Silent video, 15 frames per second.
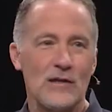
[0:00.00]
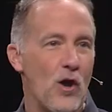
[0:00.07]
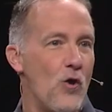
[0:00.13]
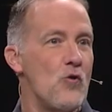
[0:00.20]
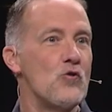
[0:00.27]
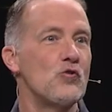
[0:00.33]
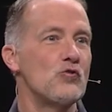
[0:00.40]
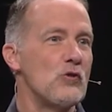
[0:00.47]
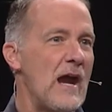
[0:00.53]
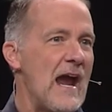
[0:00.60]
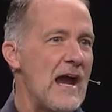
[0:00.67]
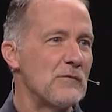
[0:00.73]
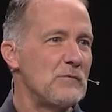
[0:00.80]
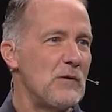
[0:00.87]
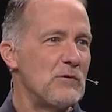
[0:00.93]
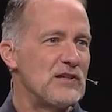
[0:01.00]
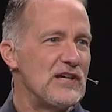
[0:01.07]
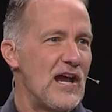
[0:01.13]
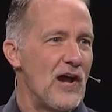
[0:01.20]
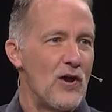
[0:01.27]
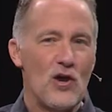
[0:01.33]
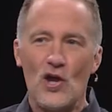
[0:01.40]
whole crowd, we would
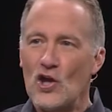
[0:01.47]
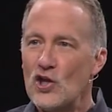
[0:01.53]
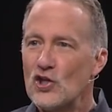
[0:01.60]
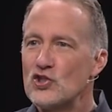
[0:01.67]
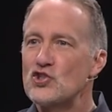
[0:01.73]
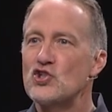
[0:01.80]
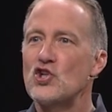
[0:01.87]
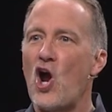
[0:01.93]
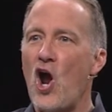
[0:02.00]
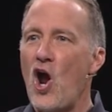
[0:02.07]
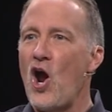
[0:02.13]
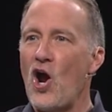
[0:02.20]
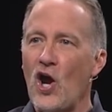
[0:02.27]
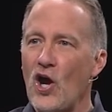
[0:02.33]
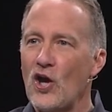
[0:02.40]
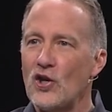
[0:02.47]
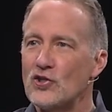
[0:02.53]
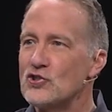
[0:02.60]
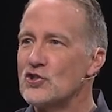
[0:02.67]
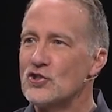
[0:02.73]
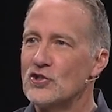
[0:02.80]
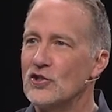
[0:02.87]
yell,
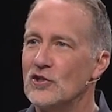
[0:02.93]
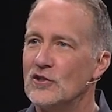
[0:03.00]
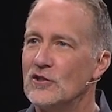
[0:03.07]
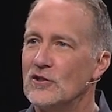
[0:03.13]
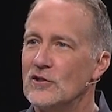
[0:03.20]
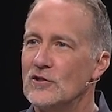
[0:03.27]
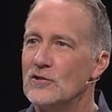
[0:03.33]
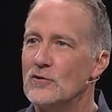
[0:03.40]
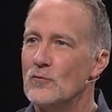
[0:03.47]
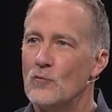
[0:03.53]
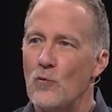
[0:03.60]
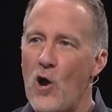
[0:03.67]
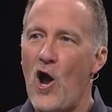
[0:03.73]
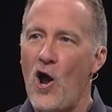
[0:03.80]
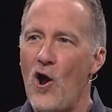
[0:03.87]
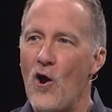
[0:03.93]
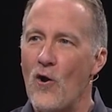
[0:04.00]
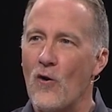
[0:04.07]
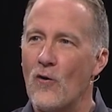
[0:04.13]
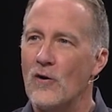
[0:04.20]
charge. Whoa.